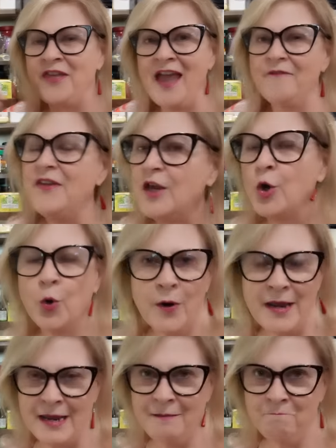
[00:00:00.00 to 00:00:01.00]
heavy
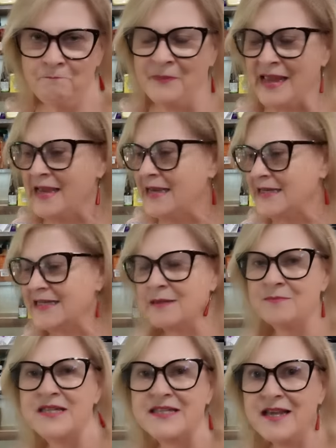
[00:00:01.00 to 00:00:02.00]
cream,
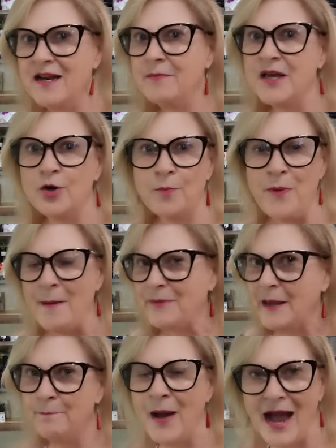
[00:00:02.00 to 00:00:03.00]
some cinnamon or
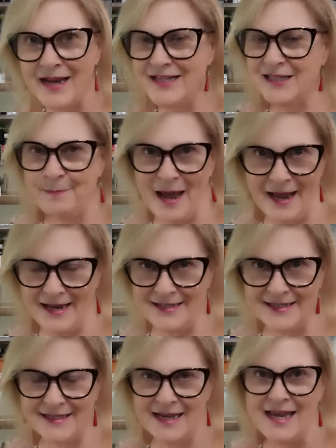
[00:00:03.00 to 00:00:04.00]
pumpkin pie
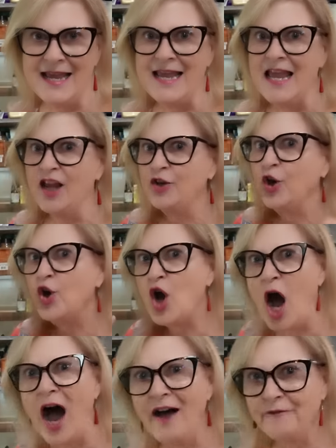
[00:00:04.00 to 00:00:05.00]
spice in your
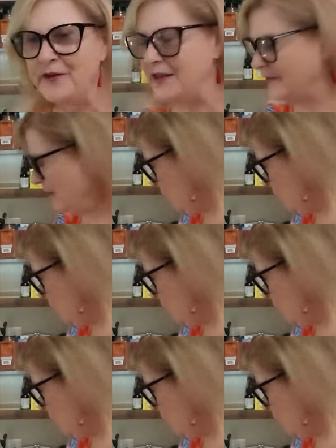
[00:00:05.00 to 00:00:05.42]
coffee in the